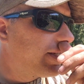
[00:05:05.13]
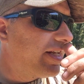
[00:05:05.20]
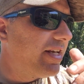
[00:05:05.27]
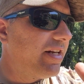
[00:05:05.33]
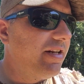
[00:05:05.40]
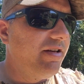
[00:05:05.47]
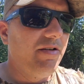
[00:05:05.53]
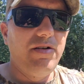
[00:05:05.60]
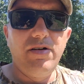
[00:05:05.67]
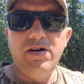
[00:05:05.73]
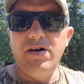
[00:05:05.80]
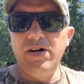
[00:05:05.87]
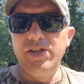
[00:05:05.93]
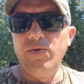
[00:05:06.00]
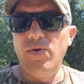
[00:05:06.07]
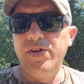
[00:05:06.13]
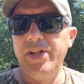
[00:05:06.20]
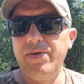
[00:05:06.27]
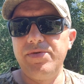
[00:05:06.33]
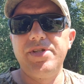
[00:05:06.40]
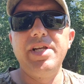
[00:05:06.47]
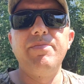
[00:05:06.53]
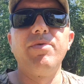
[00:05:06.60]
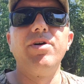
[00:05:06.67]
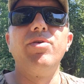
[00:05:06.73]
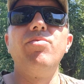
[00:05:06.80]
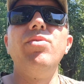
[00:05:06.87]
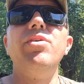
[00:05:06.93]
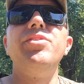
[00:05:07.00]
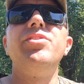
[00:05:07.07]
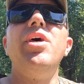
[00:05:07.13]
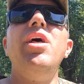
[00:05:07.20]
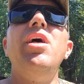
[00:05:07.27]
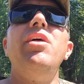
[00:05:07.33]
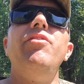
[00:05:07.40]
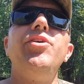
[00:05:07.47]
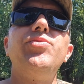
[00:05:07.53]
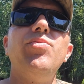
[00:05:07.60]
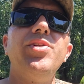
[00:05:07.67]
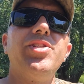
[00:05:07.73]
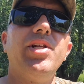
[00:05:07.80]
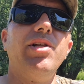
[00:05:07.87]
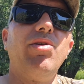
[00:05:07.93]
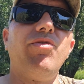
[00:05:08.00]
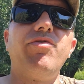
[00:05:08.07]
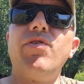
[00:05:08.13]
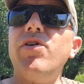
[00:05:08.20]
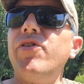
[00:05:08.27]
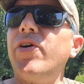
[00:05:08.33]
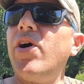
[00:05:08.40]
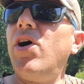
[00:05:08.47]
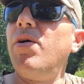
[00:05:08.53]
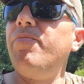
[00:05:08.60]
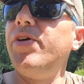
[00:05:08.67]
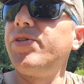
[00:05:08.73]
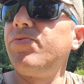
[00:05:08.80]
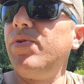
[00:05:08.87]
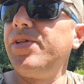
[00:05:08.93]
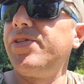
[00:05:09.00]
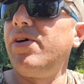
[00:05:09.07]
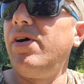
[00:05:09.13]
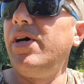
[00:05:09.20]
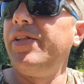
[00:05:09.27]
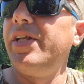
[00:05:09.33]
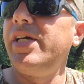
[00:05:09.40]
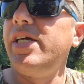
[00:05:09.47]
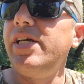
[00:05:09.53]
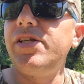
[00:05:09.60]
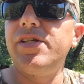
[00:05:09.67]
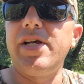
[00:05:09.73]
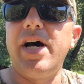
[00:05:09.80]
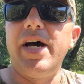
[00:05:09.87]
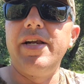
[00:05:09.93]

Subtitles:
on the one that was deeper in the woods, this one's a little further up. This one's on the east side of the east